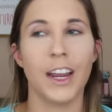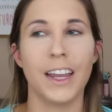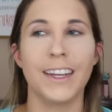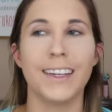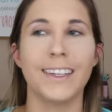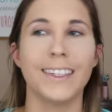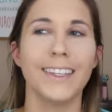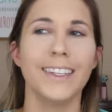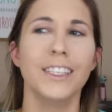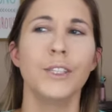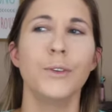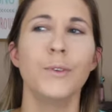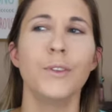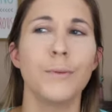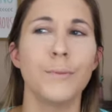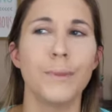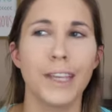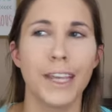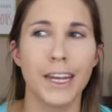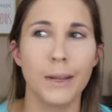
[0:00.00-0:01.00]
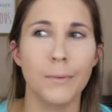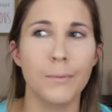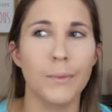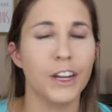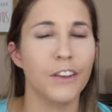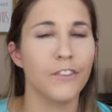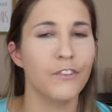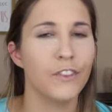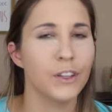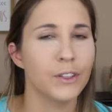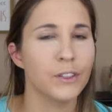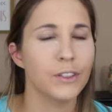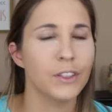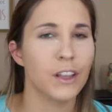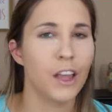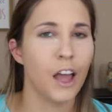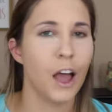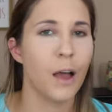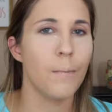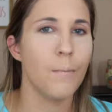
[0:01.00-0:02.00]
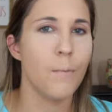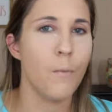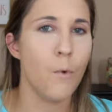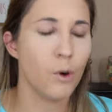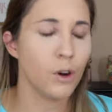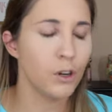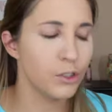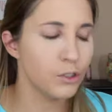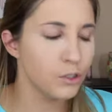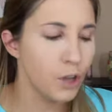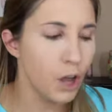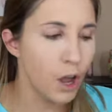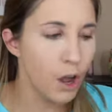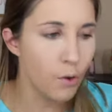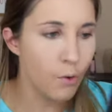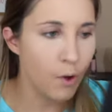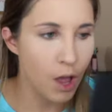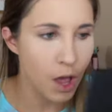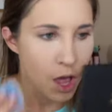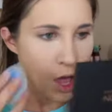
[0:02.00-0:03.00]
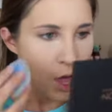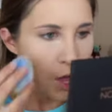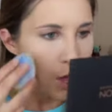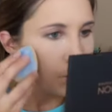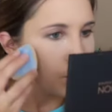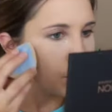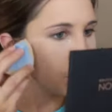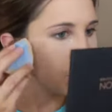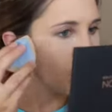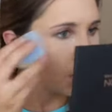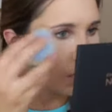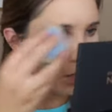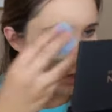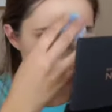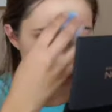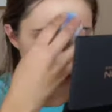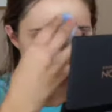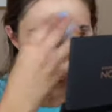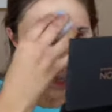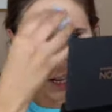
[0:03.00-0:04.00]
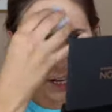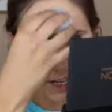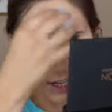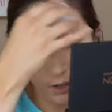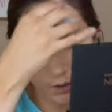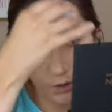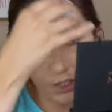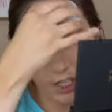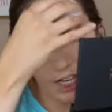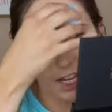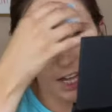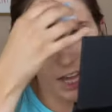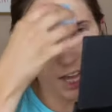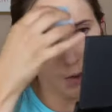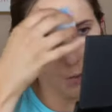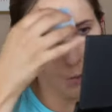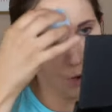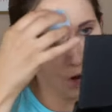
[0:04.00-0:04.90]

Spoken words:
and it did so in the beginning, but it feels a lot more so. So I usually like using a